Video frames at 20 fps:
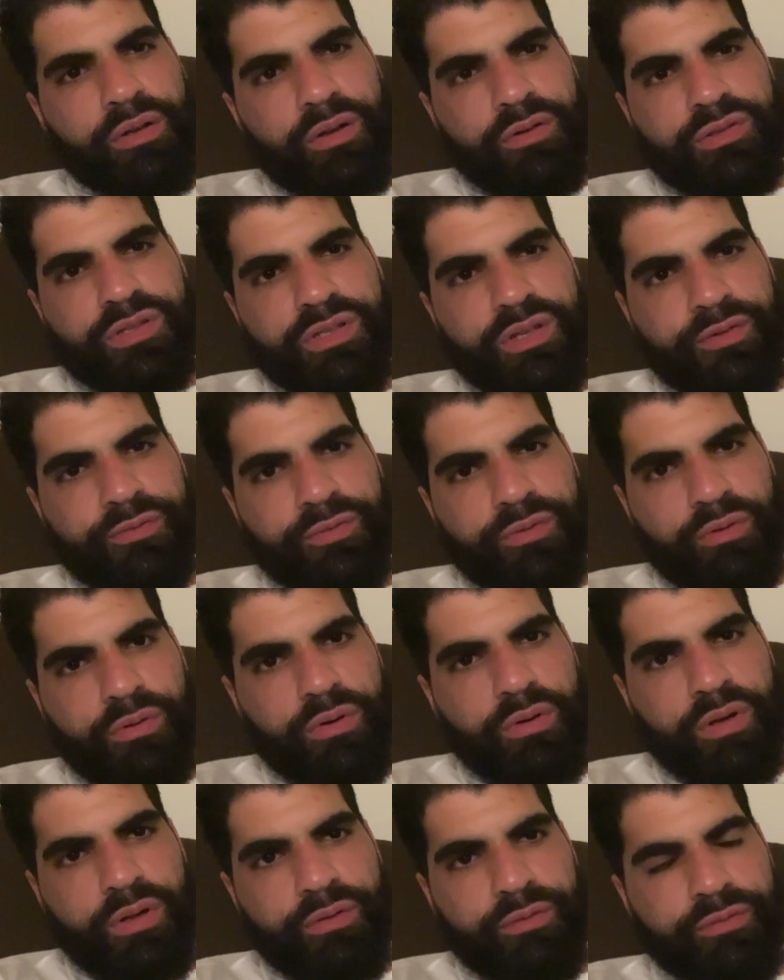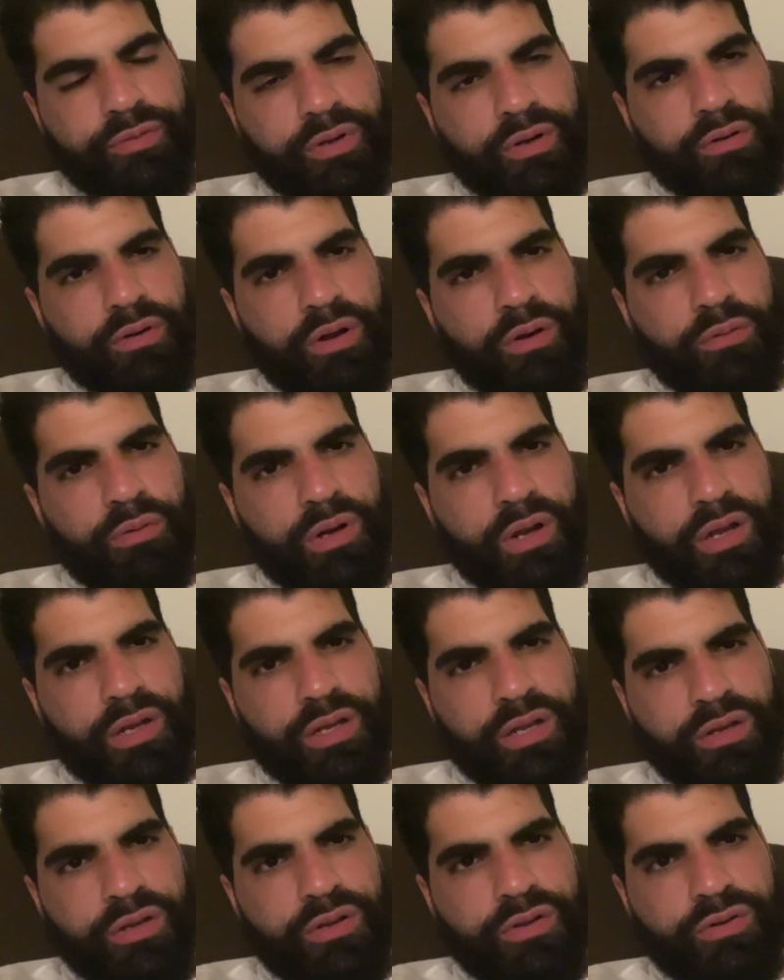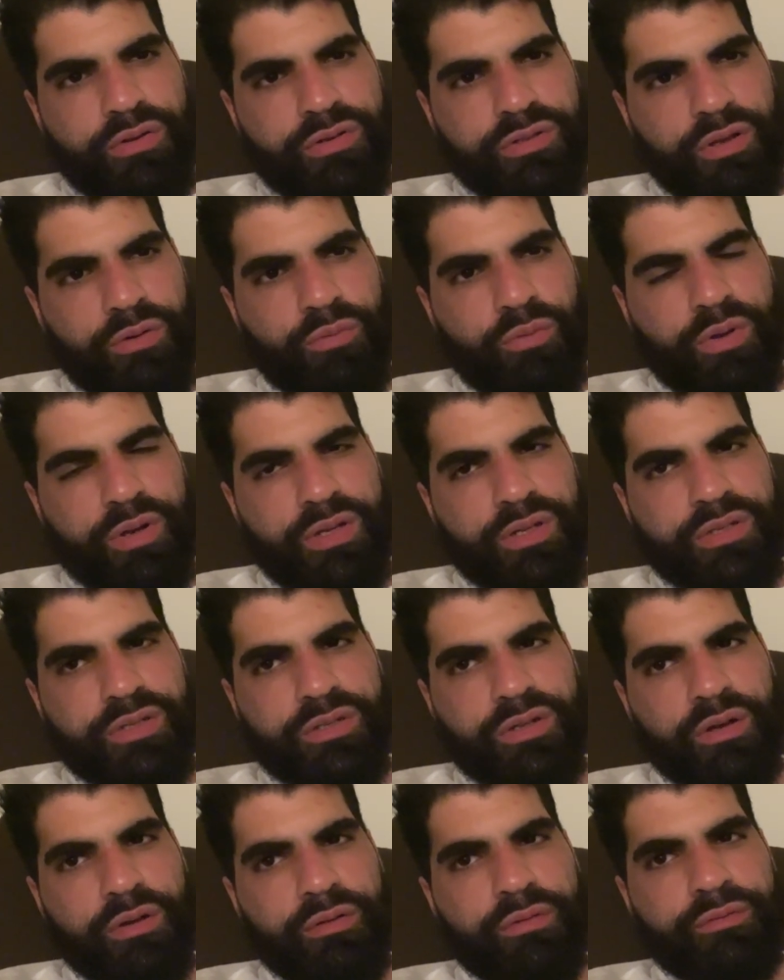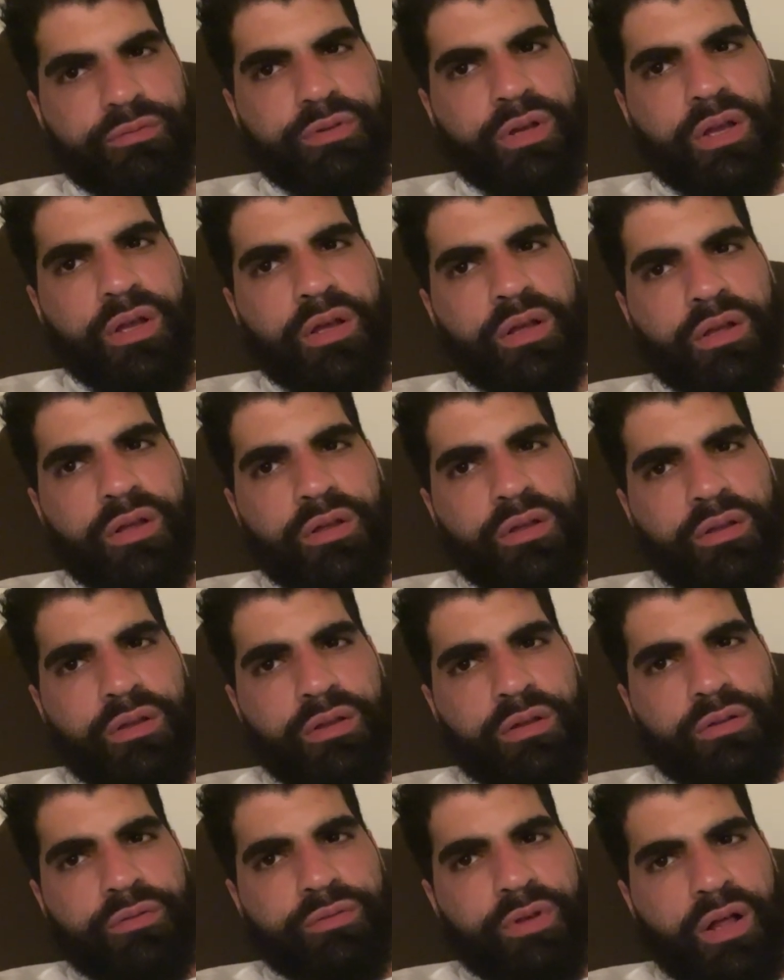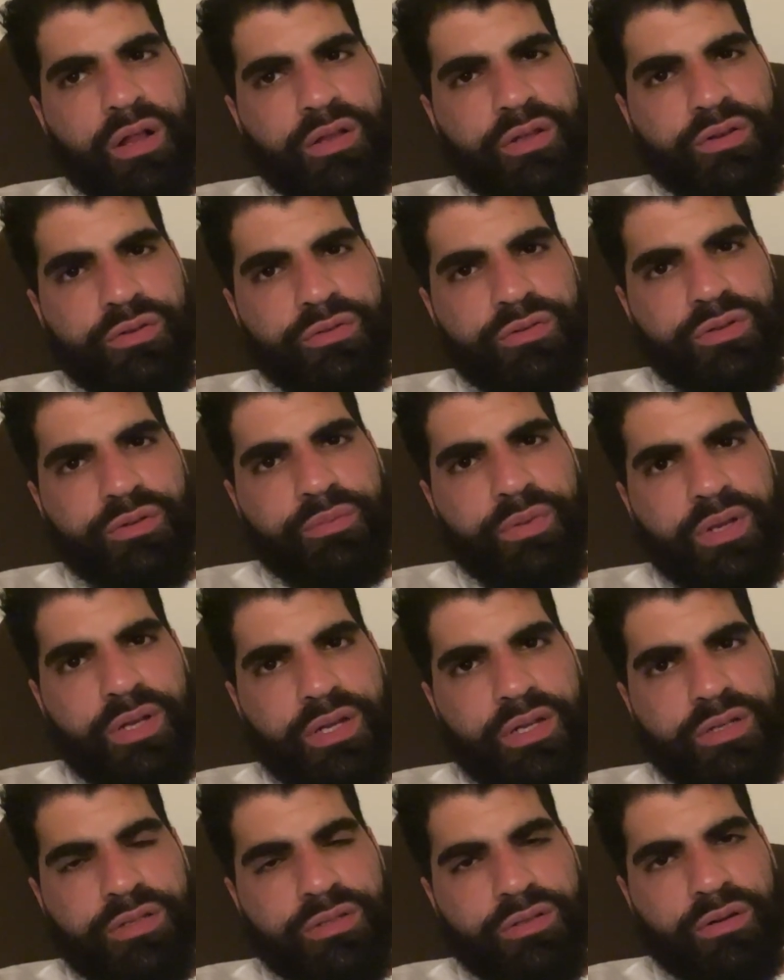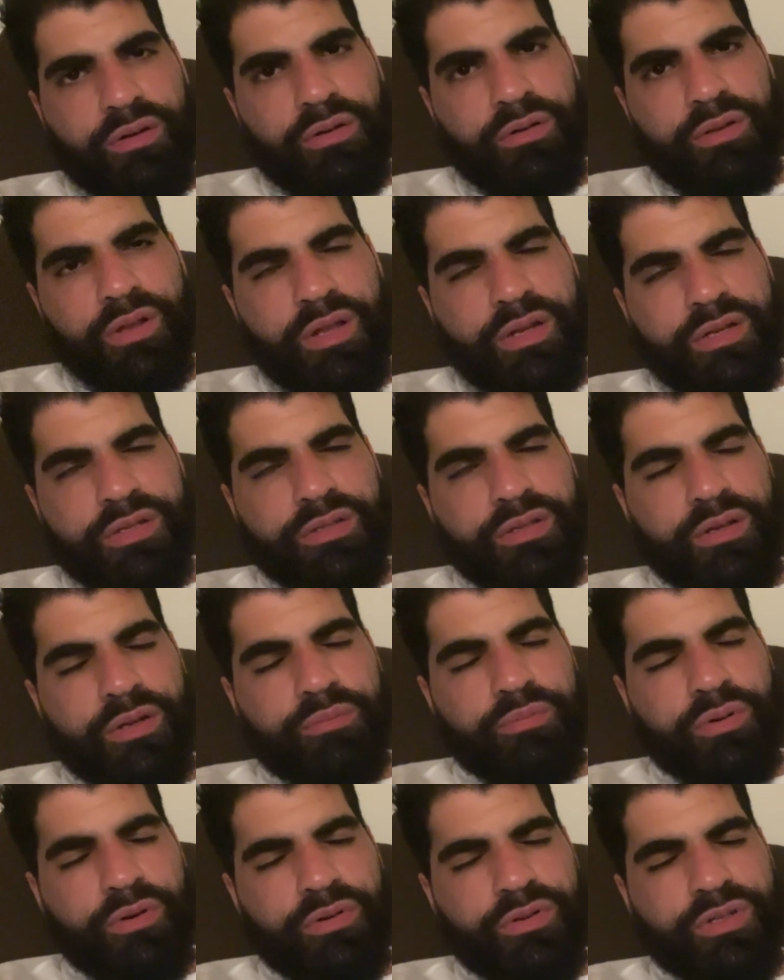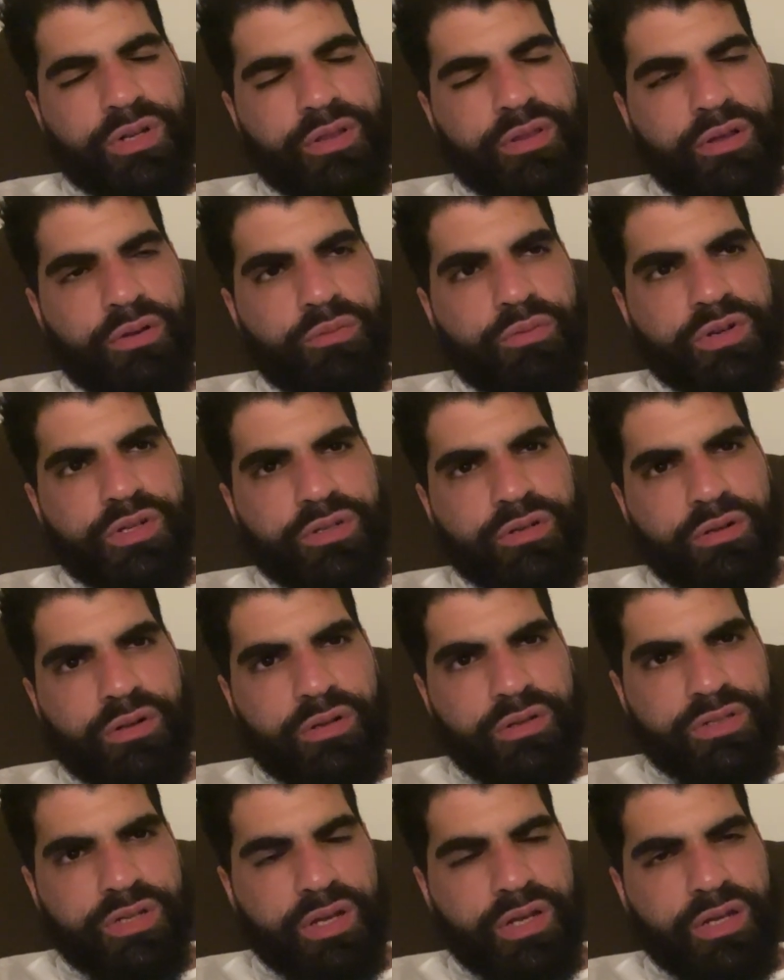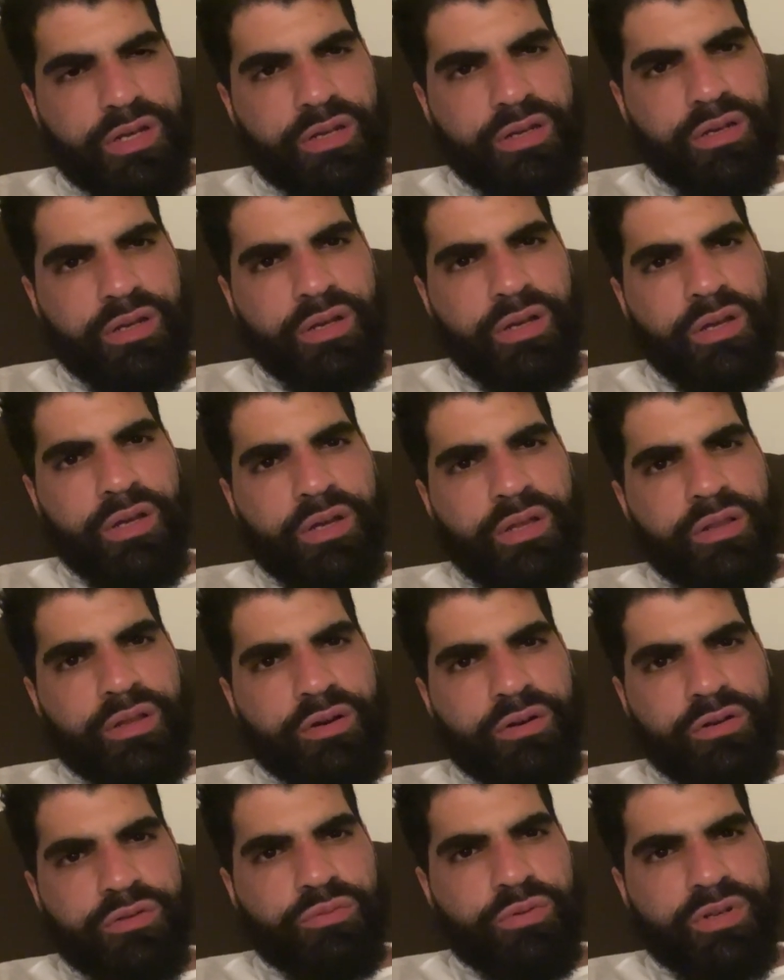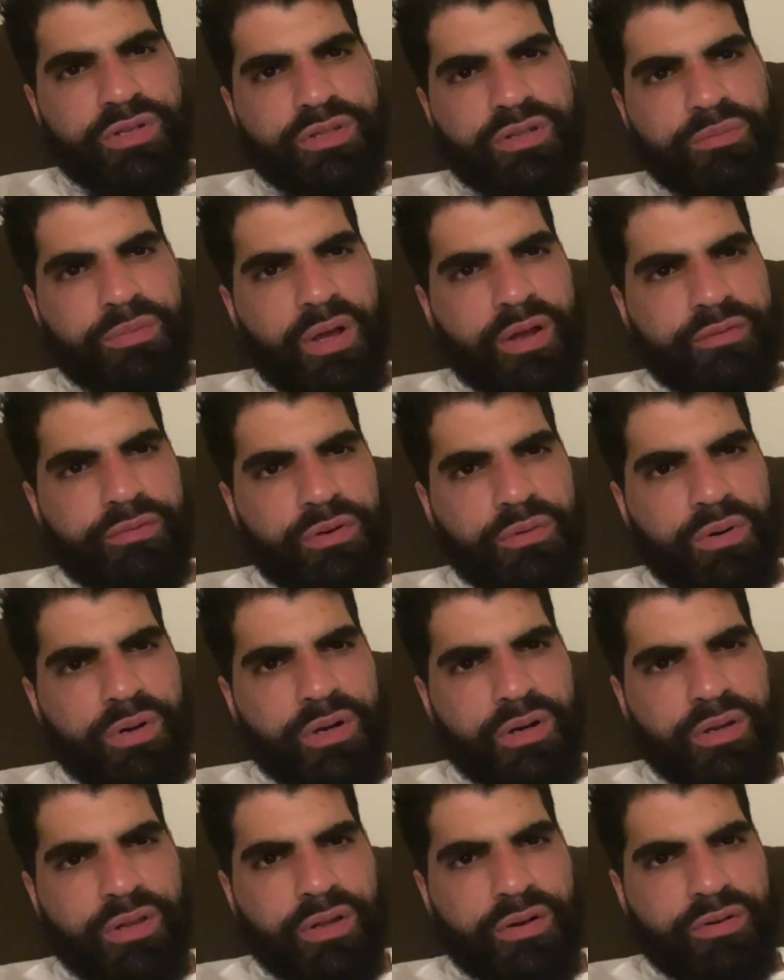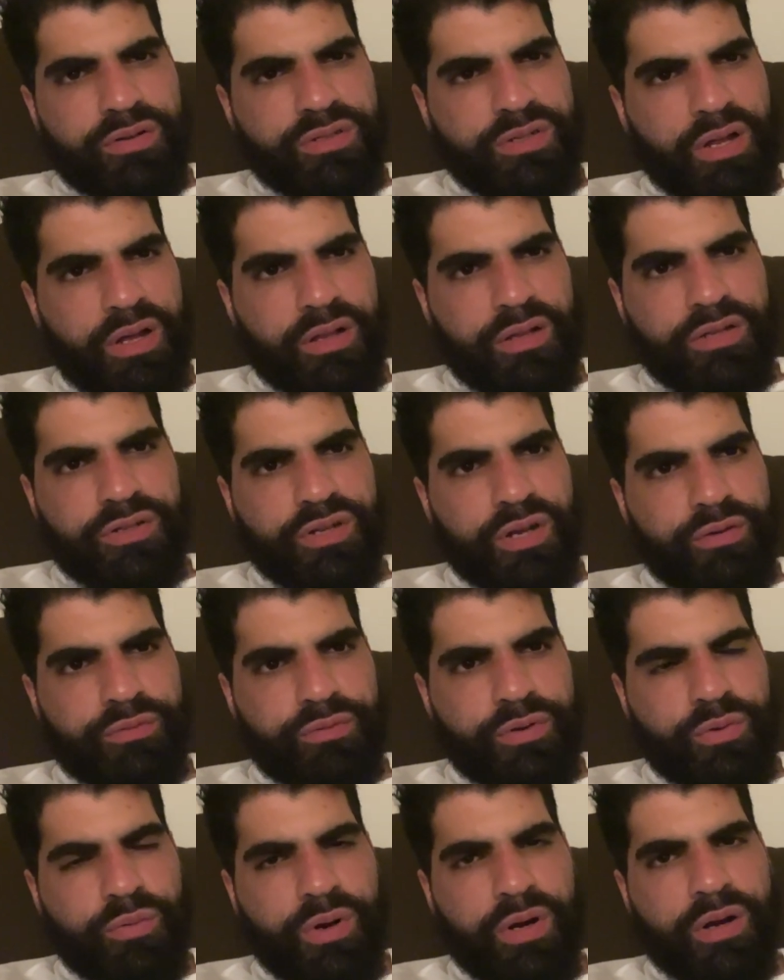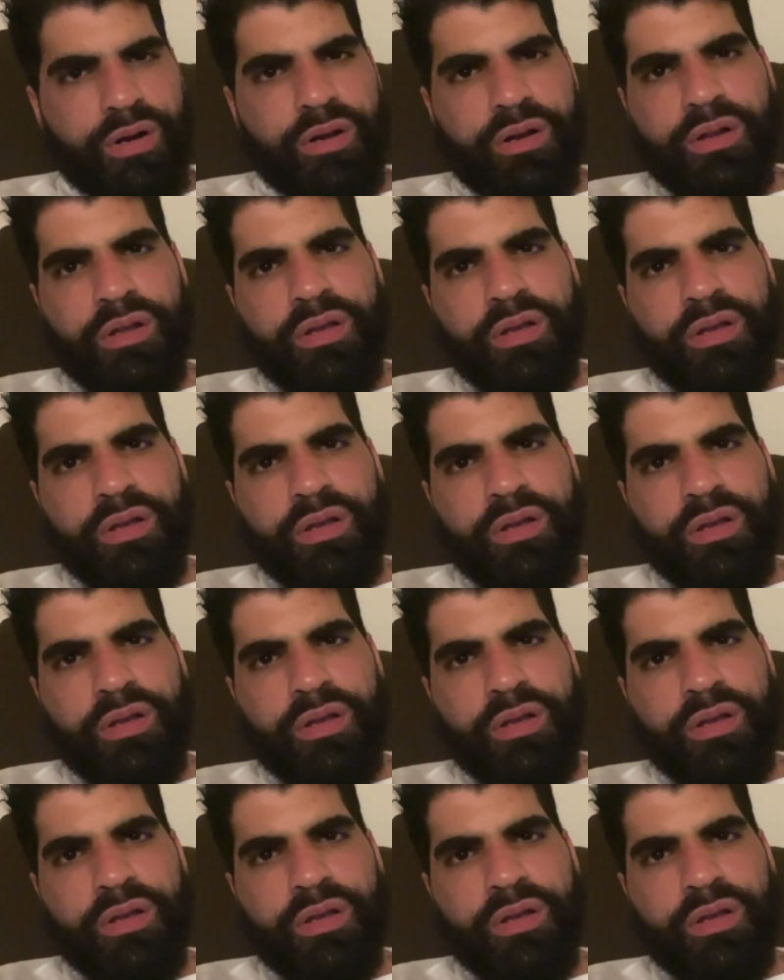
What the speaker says: sift through it and figure out what I can use and what is of value to me. So that is the approach I think we should all take. There's wisdom everywhere, there's knowledge everywhere.